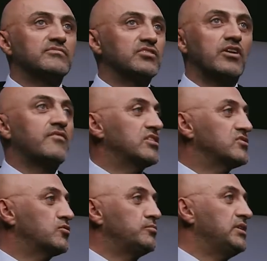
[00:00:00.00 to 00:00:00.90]
your
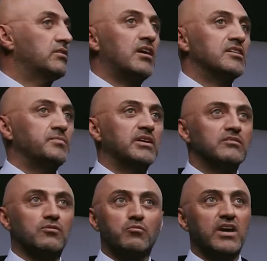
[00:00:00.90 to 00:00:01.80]
Everest could be your husband,
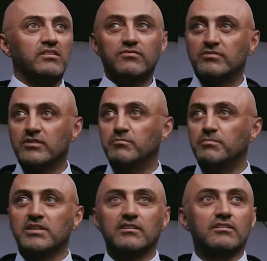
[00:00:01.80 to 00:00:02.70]
your wife, it could
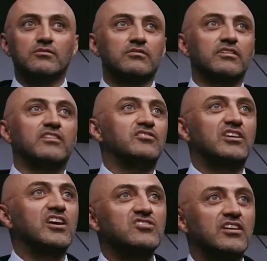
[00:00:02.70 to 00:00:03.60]
be your
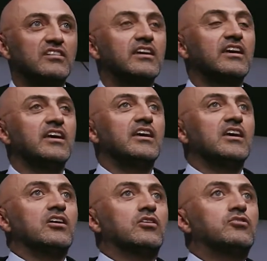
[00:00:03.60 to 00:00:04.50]
education,
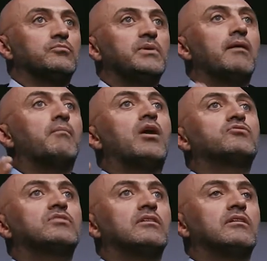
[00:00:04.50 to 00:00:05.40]
it could be a
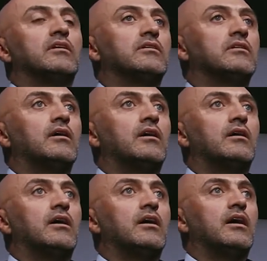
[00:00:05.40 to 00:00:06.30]
mountain, and
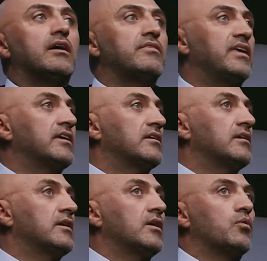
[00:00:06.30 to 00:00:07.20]
I think
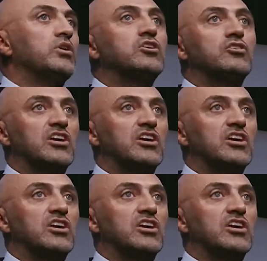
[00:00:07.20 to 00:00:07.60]
we could